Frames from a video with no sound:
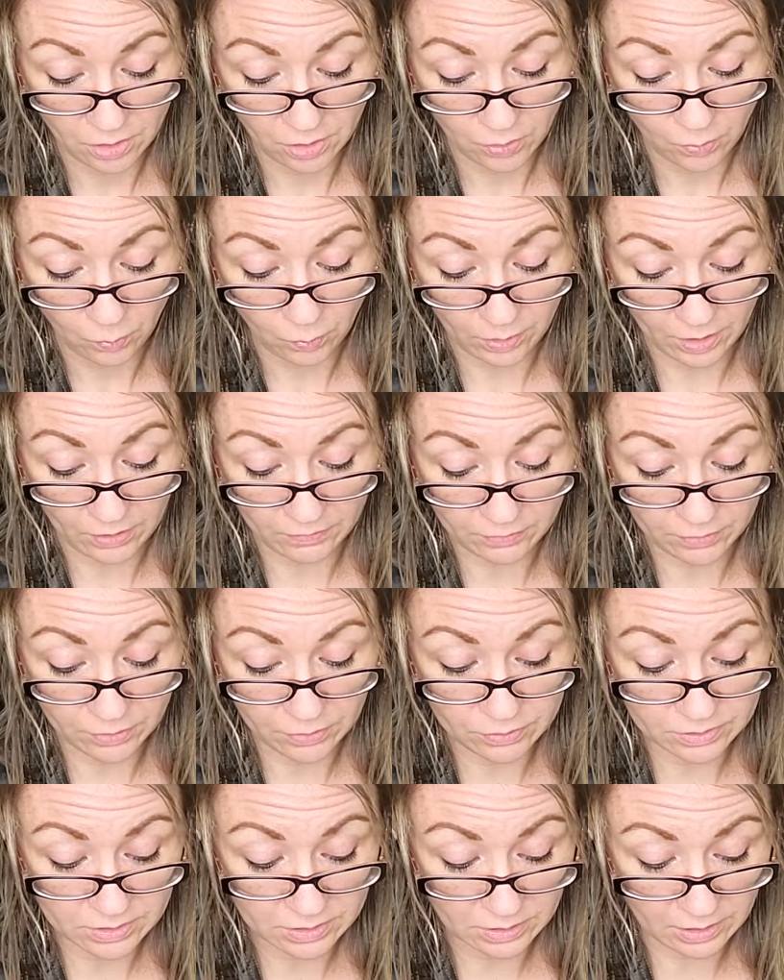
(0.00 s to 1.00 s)
Whenever you
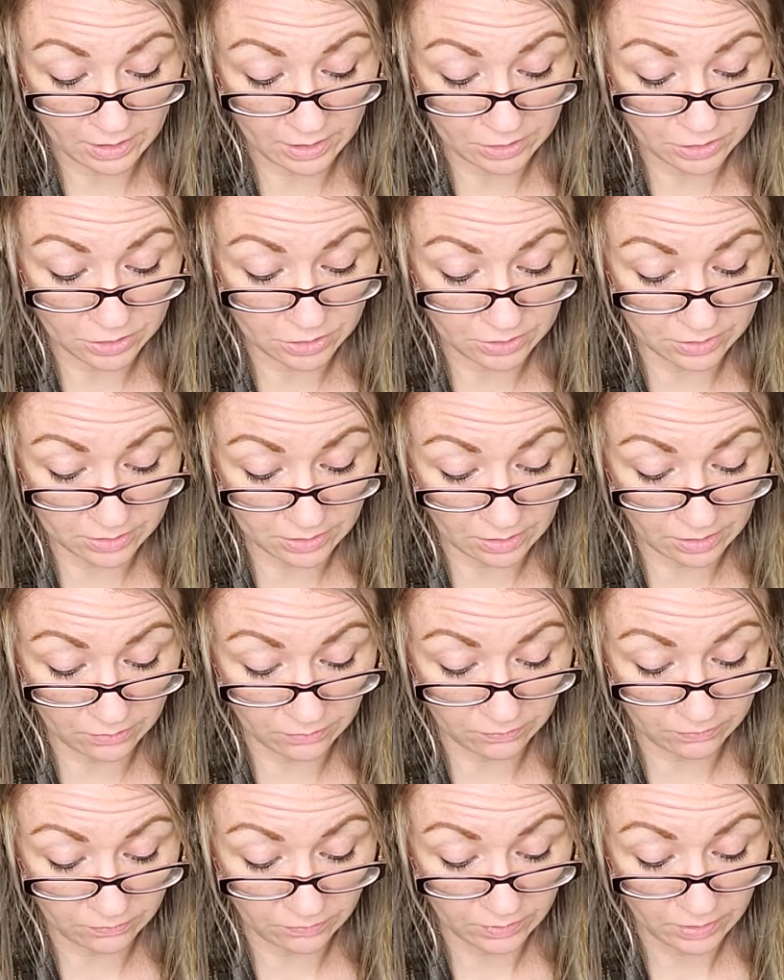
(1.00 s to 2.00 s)
slash yourself,
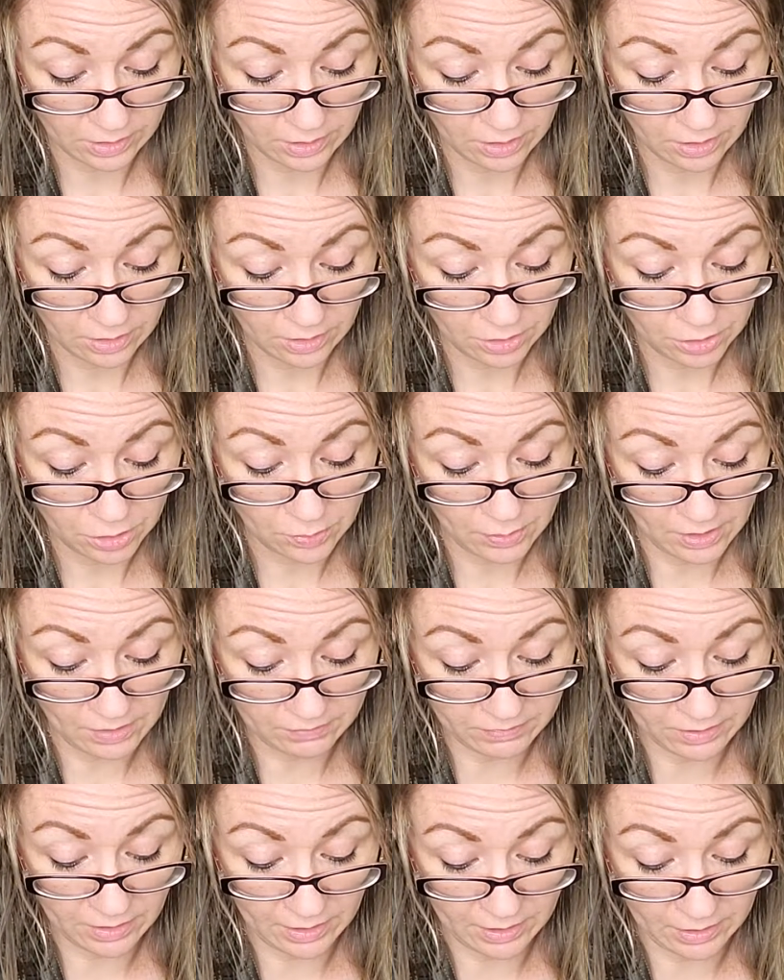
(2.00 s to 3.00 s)
you have
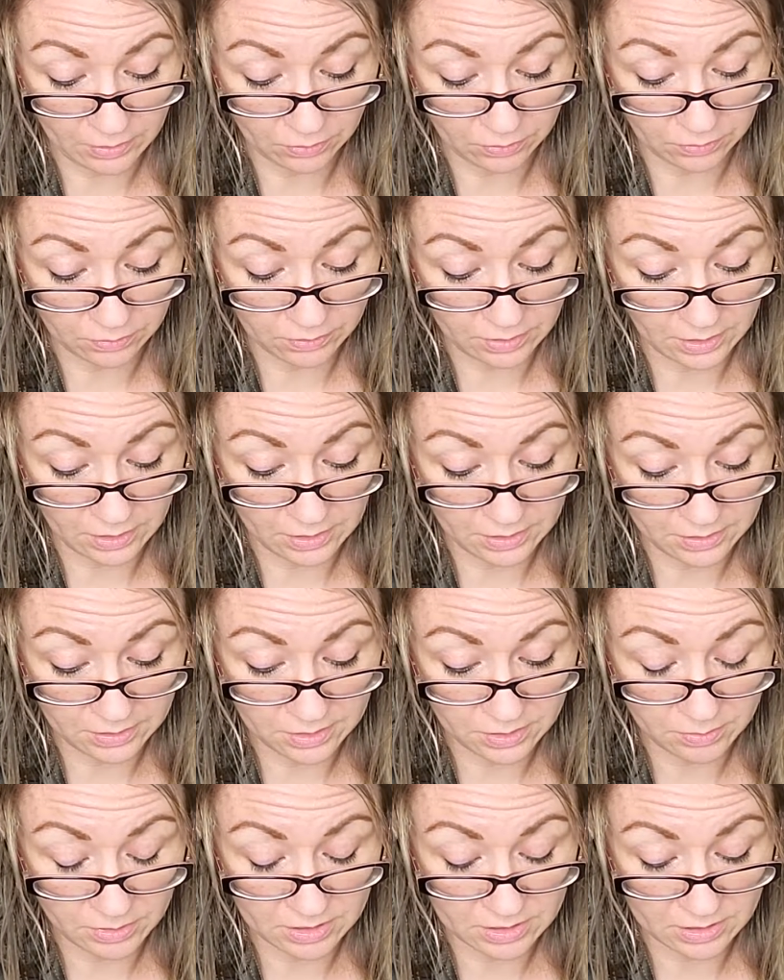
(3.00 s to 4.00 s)
an idol that needs to
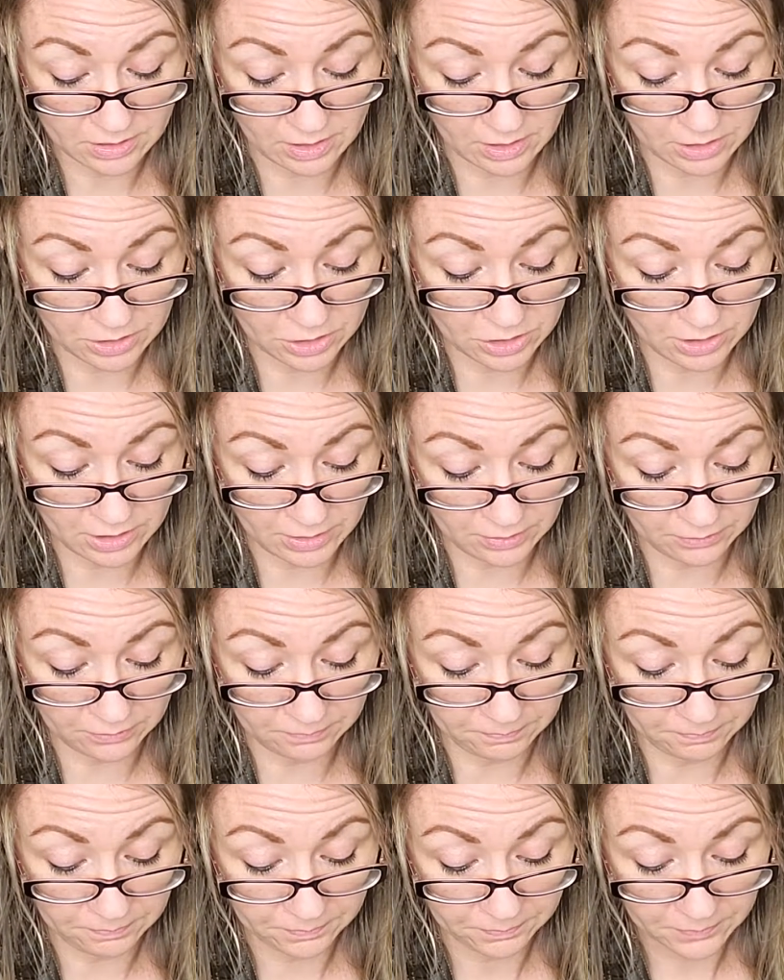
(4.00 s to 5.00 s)
be slashed down.
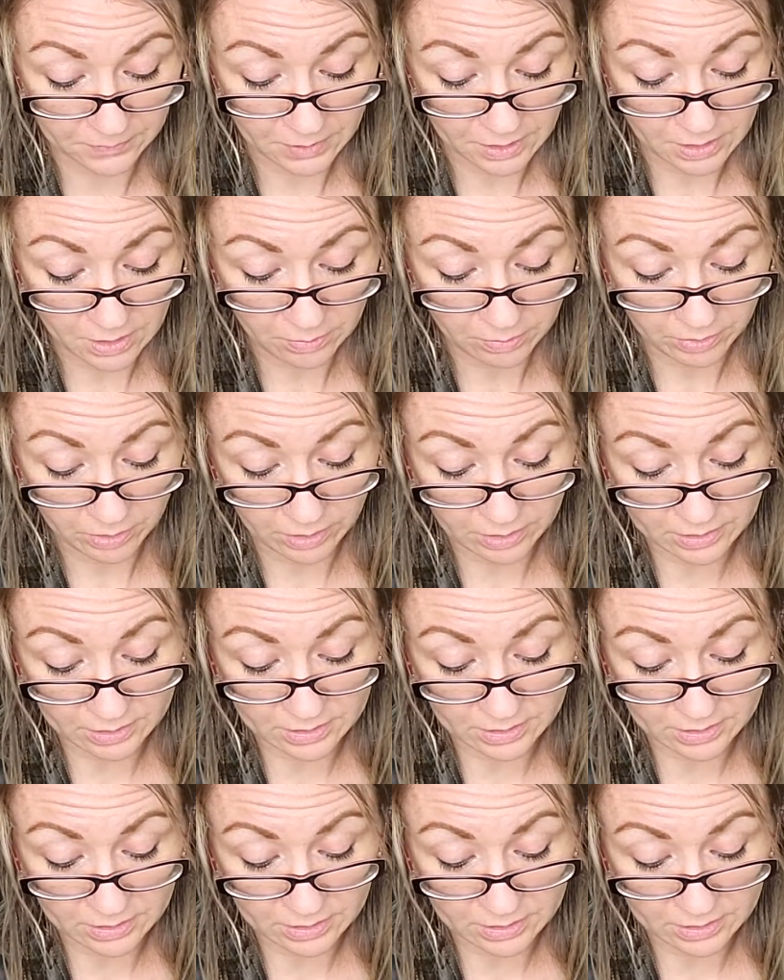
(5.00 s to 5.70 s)
Because